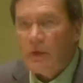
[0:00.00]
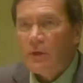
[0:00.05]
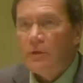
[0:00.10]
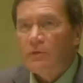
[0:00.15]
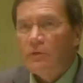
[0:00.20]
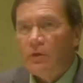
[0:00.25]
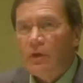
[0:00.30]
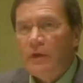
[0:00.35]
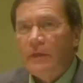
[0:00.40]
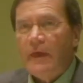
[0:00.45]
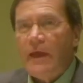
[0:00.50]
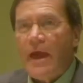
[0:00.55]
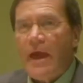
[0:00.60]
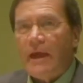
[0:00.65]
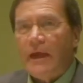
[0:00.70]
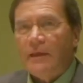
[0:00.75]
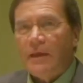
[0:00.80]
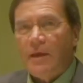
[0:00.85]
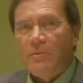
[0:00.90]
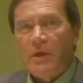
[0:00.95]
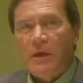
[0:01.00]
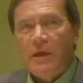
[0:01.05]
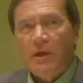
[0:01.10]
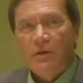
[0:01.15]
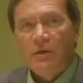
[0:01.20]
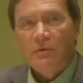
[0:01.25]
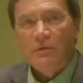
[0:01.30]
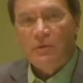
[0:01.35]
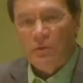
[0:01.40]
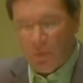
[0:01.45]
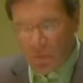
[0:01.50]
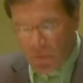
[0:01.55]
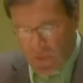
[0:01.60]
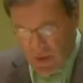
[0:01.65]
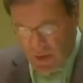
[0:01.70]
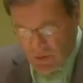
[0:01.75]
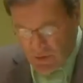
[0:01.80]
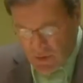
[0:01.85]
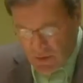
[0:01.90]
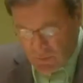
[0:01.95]
During the academic year
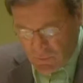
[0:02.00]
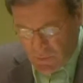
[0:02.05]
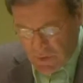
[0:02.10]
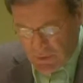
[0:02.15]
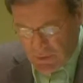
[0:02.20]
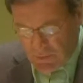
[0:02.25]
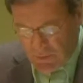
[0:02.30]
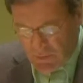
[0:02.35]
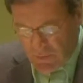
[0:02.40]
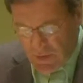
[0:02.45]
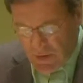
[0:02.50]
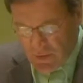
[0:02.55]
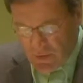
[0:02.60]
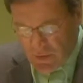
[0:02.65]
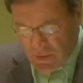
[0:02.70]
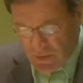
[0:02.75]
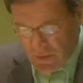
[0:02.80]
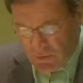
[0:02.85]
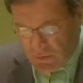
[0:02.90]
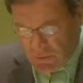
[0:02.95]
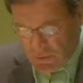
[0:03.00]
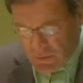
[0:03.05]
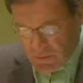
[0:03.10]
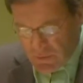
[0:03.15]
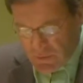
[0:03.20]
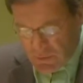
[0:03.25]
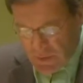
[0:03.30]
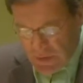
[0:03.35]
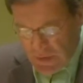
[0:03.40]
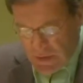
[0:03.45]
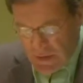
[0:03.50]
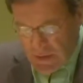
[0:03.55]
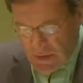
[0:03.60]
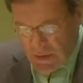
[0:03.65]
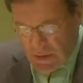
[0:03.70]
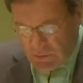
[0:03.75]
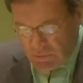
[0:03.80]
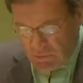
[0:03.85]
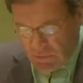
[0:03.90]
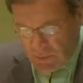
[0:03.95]
2001-2002,
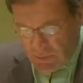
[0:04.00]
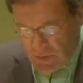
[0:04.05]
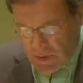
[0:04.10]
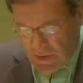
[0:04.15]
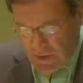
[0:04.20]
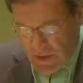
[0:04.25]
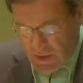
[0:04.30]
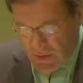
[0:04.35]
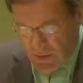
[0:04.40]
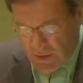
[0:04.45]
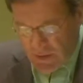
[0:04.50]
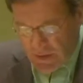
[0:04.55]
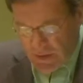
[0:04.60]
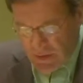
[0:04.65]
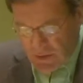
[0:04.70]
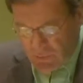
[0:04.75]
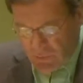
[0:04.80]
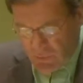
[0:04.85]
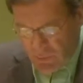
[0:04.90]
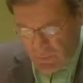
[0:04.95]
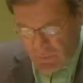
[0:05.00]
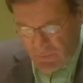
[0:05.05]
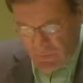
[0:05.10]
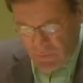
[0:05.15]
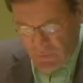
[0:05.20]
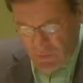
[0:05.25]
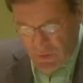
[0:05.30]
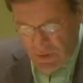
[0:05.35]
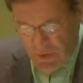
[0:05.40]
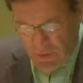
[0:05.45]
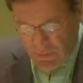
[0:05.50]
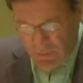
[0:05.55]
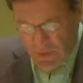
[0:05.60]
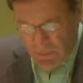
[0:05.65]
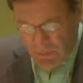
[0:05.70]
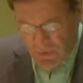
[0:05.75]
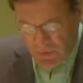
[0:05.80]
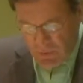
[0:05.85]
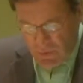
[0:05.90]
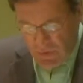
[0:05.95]
Jim Clouse led a group of 30
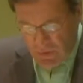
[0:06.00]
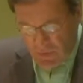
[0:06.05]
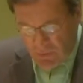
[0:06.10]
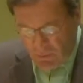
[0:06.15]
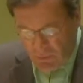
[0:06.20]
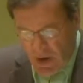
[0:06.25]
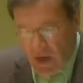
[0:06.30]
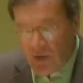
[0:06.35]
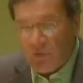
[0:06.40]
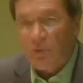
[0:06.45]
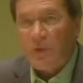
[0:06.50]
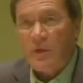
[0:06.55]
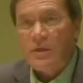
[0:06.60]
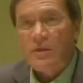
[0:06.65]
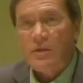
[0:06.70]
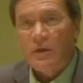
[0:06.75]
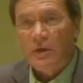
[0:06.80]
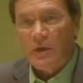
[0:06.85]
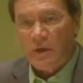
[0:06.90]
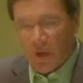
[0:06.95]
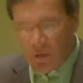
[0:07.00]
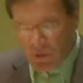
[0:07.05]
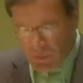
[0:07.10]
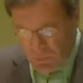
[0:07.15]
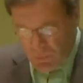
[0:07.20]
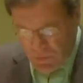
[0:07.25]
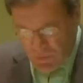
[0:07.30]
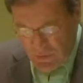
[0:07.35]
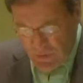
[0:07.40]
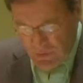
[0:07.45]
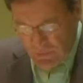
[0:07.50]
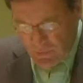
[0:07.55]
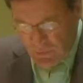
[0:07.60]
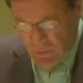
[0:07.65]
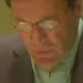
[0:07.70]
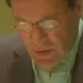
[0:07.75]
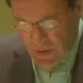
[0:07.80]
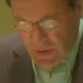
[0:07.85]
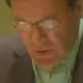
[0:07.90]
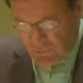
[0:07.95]
UW undergraduates on an
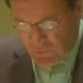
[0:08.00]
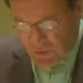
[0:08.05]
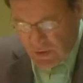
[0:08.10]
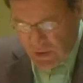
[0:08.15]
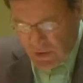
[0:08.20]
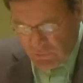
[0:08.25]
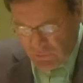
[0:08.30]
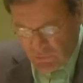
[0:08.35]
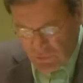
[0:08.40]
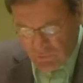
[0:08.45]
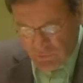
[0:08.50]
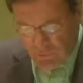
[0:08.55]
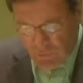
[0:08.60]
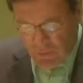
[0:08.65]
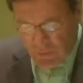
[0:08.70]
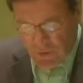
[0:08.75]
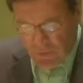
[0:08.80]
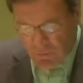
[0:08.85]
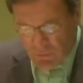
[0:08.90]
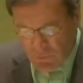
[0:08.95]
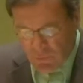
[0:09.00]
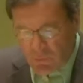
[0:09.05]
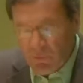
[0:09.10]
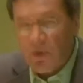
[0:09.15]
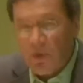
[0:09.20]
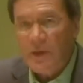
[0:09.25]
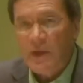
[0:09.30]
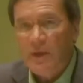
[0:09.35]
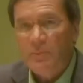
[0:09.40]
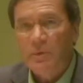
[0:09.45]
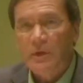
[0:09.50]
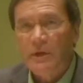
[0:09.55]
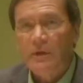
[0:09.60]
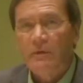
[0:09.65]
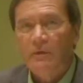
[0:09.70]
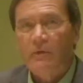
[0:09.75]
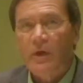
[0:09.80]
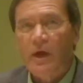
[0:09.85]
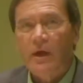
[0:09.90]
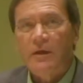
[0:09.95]
exploratory and educational journey through three deeply
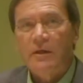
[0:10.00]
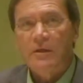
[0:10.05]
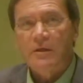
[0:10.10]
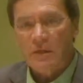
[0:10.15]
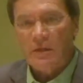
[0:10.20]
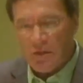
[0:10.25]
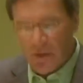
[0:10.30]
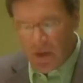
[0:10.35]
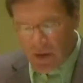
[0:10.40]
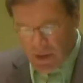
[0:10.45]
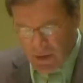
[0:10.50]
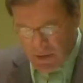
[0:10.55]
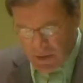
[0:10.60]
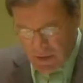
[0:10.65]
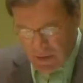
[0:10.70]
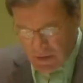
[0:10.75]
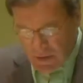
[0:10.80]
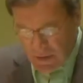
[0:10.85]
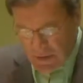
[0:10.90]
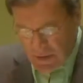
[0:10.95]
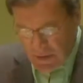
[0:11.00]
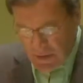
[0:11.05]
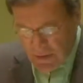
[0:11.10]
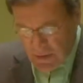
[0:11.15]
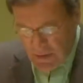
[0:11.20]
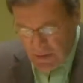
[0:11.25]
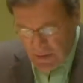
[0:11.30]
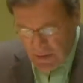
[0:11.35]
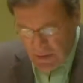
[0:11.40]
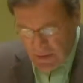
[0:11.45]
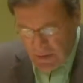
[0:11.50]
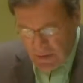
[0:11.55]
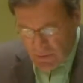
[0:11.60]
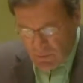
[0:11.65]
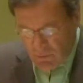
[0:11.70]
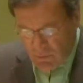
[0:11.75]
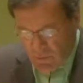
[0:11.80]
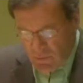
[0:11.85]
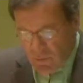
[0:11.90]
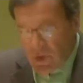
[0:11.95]
divided societies,
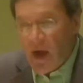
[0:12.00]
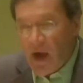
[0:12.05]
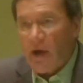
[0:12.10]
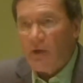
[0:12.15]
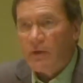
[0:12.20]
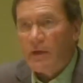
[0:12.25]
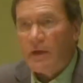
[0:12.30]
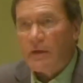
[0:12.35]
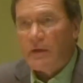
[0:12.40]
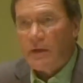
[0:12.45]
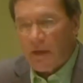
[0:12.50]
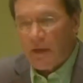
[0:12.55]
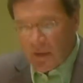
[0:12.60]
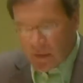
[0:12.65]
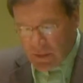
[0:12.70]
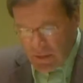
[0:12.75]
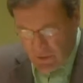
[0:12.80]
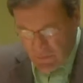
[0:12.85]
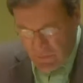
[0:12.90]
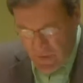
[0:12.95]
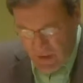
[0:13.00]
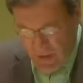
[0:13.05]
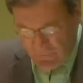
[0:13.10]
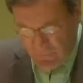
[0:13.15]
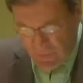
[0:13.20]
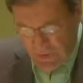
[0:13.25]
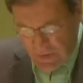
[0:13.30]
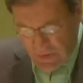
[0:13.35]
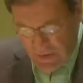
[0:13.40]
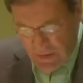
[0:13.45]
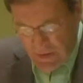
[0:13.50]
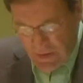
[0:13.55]
Northern Ireland, South Africa,